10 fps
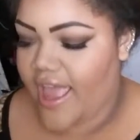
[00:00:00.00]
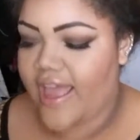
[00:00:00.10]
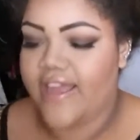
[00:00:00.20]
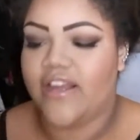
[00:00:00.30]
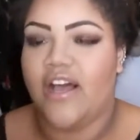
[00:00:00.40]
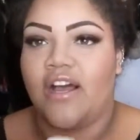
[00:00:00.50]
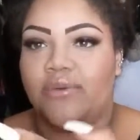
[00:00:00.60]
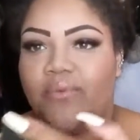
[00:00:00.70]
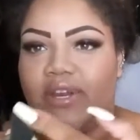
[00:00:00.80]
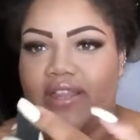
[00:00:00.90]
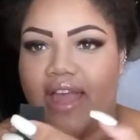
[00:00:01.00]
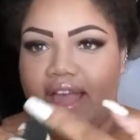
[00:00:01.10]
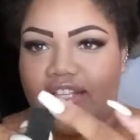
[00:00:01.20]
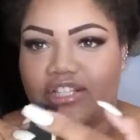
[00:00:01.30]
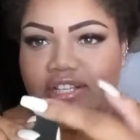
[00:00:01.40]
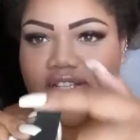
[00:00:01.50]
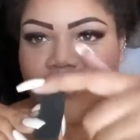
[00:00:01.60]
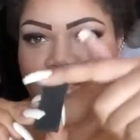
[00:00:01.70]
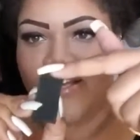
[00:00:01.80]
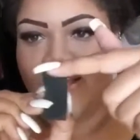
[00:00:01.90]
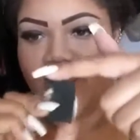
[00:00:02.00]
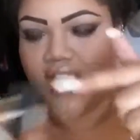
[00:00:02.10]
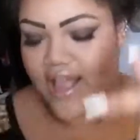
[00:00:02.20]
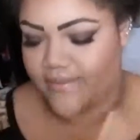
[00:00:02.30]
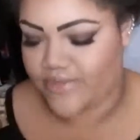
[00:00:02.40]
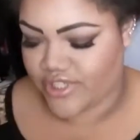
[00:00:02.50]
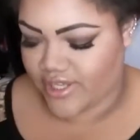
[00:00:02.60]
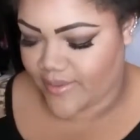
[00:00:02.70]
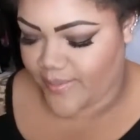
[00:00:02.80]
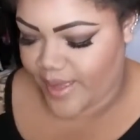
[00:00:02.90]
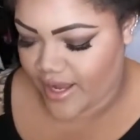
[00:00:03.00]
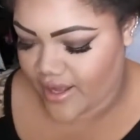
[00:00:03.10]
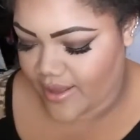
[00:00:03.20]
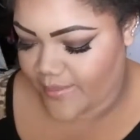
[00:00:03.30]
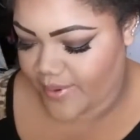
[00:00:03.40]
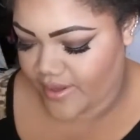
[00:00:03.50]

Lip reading: and on one of the edges I'm just going to pick up